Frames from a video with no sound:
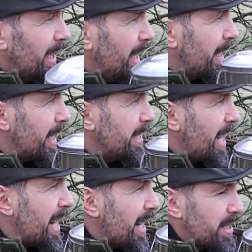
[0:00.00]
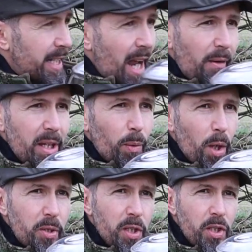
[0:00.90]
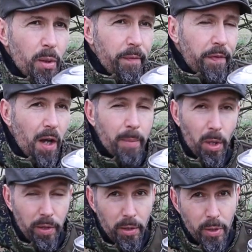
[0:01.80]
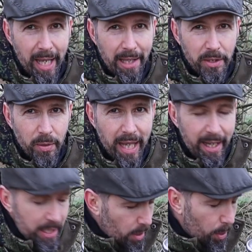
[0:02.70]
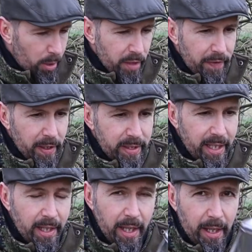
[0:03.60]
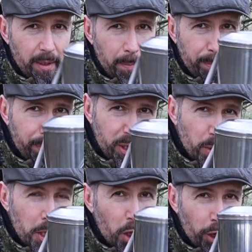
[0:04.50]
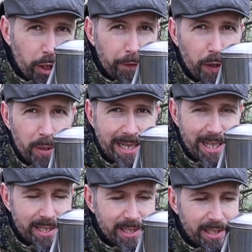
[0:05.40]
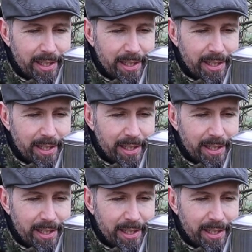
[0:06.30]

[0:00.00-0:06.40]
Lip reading: A container to carry your water to and from, although you can do that in your water filter, but you can cook your food in this.